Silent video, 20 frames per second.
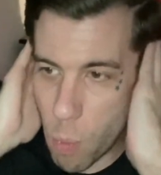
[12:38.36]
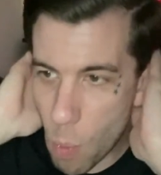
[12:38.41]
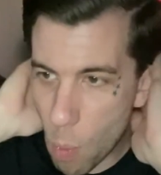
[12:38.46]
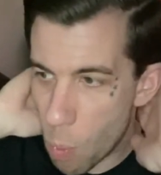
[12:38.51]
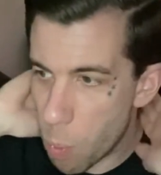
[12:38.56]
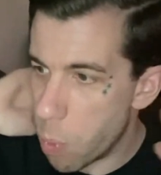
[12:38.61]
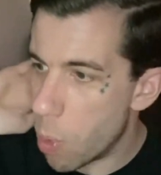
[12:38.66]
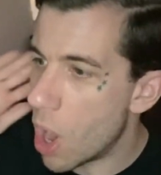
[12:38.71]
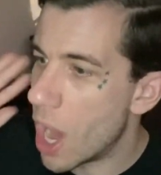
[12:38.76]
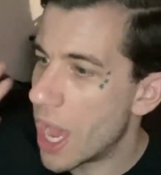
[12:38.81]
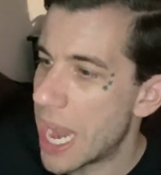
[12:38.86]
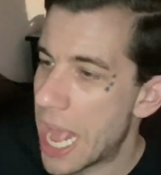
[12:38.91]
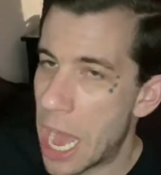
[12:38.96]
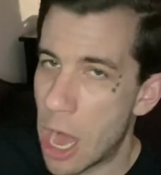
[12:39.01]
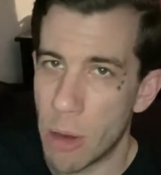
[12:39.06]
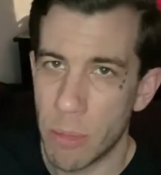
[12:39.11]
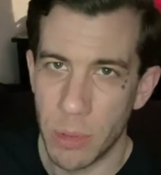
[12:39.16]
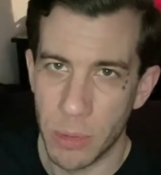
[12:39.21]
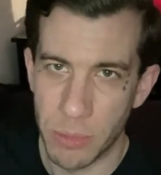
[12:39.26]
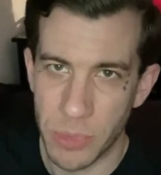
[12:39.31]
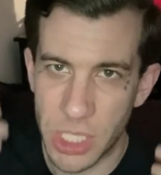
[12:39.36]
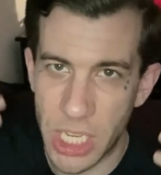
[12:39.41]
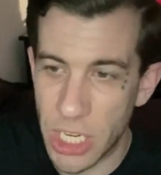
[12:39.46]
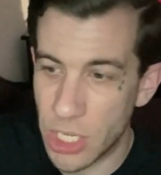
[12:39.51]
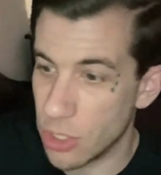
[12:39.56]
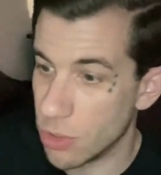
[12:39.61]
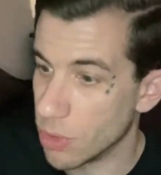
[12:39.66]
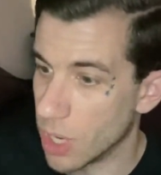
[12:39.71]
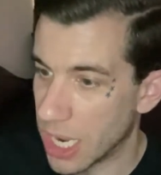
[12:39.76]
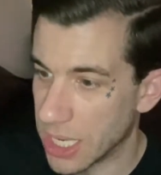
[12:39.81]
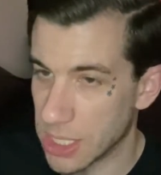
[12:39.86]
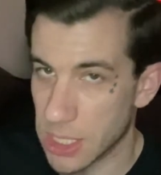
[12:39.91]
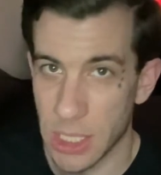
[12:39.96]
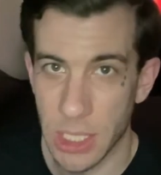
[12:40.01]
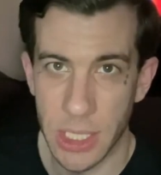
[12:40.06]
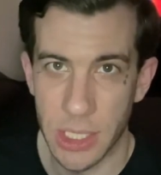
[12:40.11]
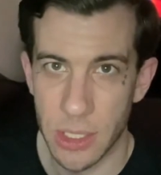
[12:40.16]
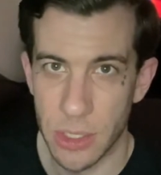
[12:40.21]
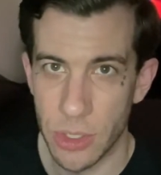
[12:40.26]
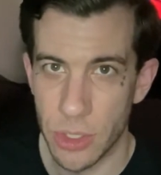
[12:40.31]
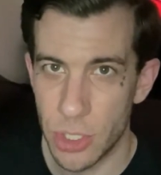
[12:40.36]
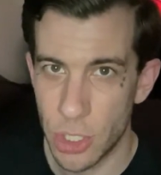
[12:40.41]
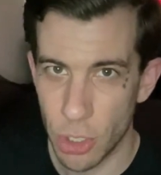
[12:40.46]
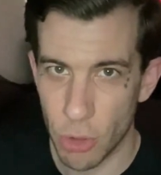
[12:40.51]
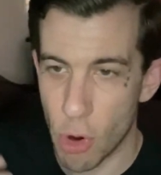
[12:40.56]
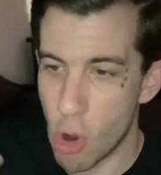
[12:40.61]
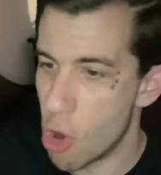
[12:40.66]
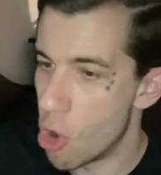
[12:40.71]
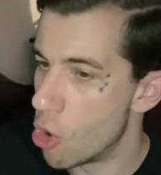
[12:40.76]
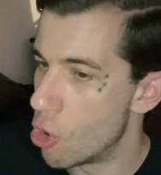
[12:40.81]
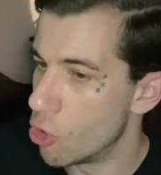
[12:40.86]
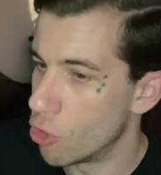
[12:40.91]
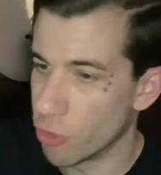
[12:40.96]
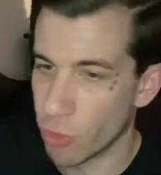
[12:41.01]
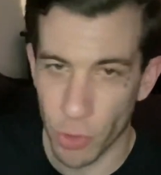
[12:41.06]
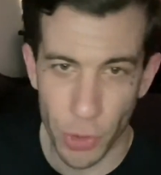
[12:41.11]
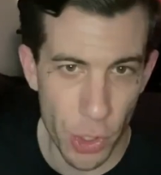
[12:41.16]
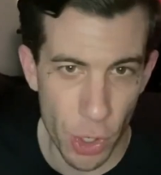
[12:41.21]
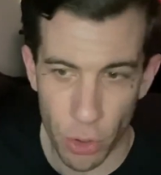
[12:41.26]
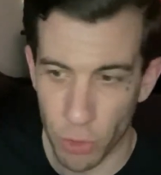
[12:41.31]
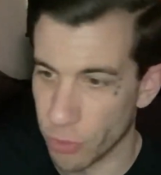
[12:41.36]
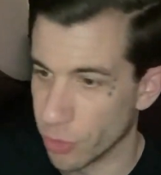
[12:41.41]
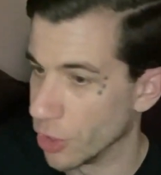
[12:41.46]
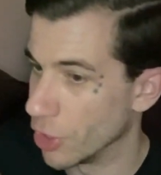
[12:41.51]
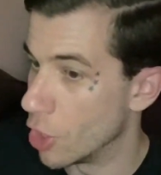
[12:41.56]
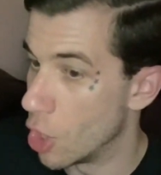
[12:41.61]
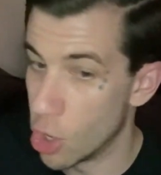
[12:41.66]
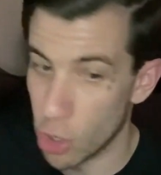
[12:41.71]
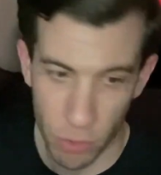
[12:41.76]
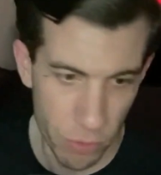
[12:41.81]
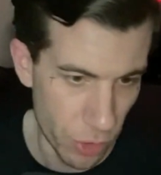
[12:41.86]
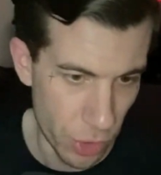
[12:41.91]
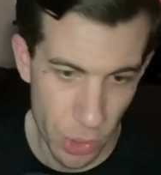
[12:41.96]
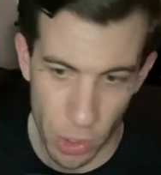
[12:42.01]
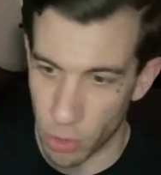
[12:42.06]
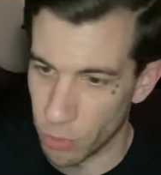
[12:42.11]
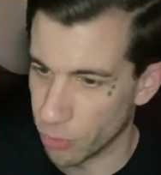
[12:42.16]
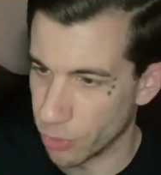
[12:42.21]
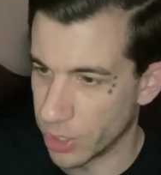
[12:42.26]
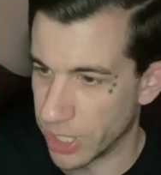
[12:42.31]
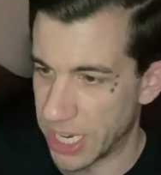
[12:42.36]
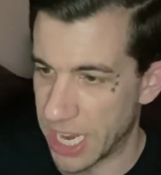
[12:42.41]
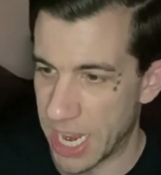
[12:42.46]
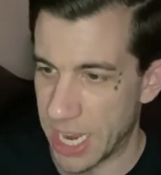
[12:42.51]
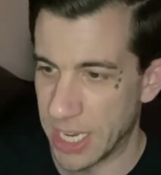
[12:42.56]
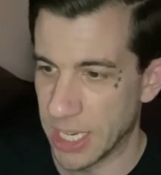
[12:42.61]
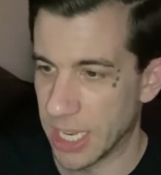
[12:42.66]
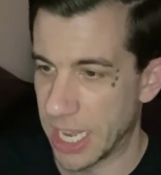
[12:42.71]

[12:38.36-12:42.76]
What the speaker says: what albums can you guys listen to over and over and over and over again?